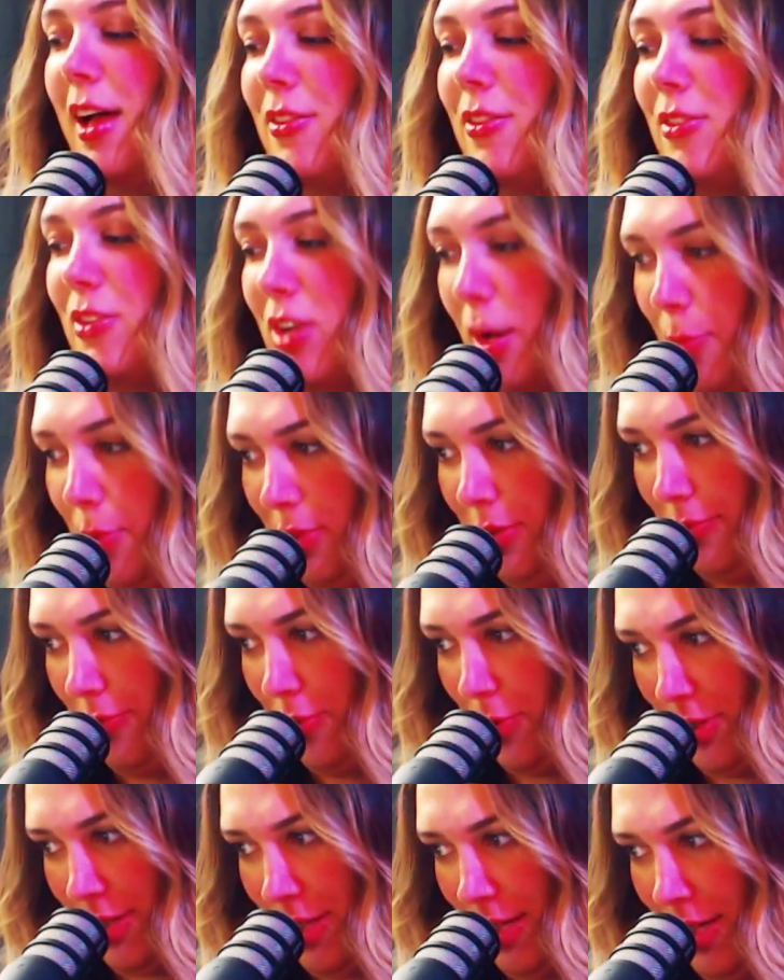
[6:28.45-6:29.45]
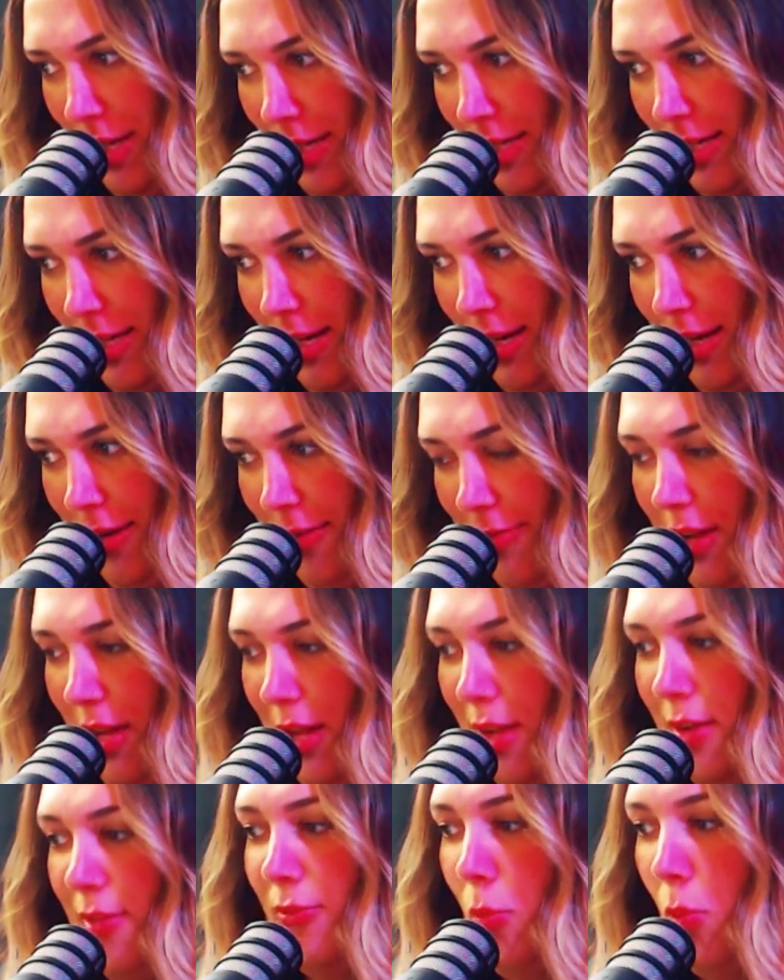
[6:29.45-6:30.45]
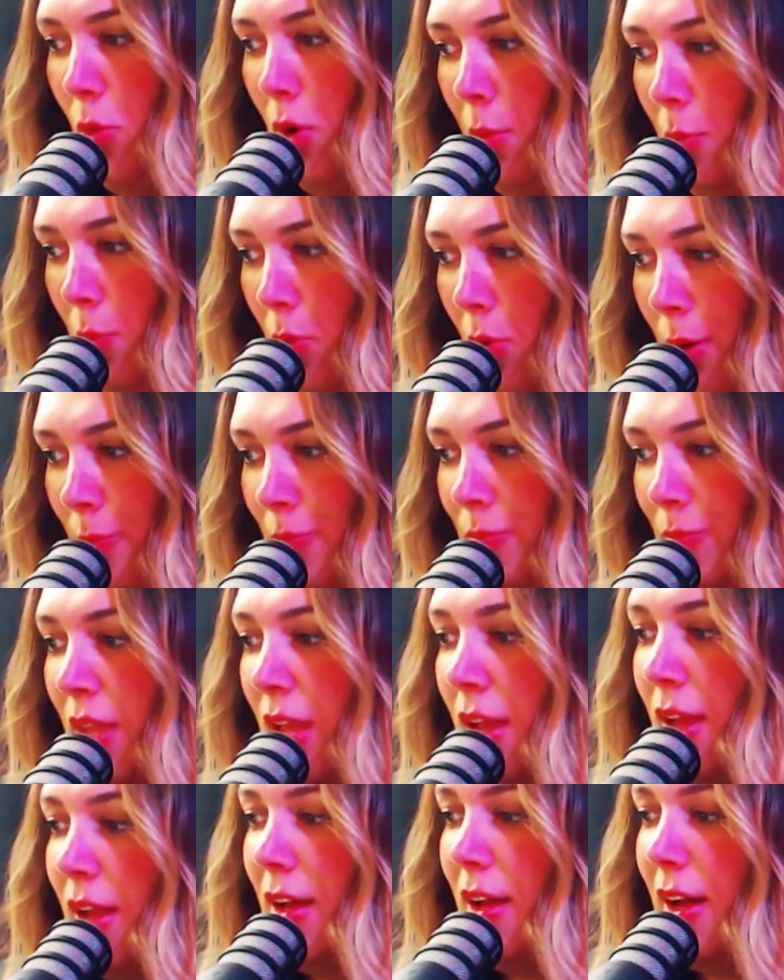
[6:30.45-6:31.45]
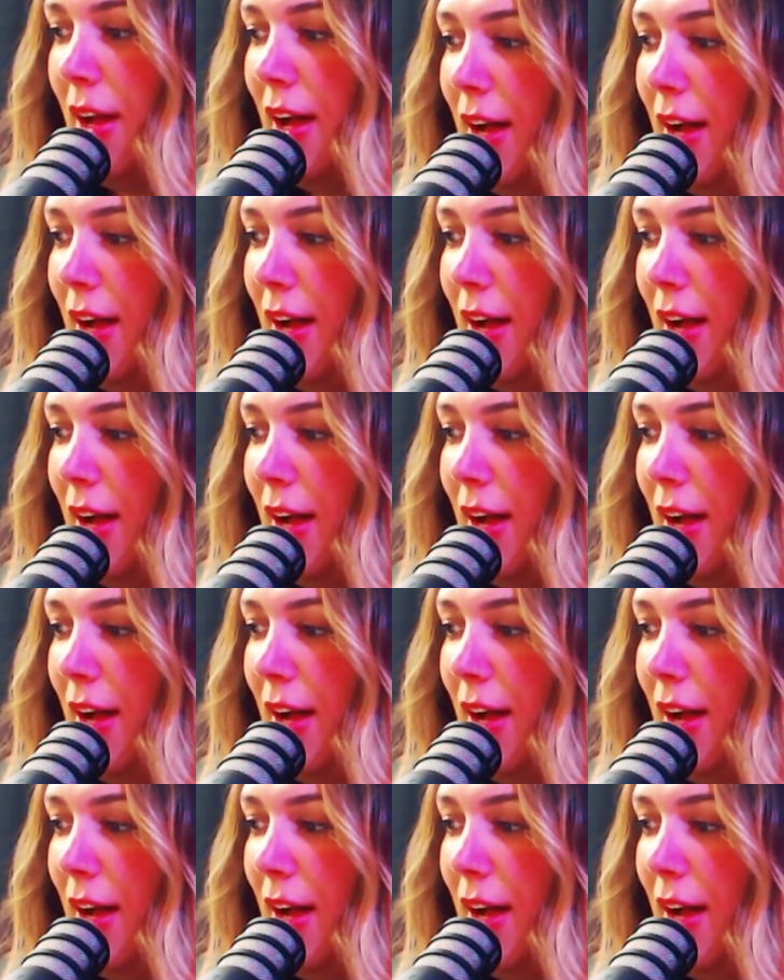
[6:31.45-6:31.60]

The couple divorced in nineteen ninety-five. Womp womp.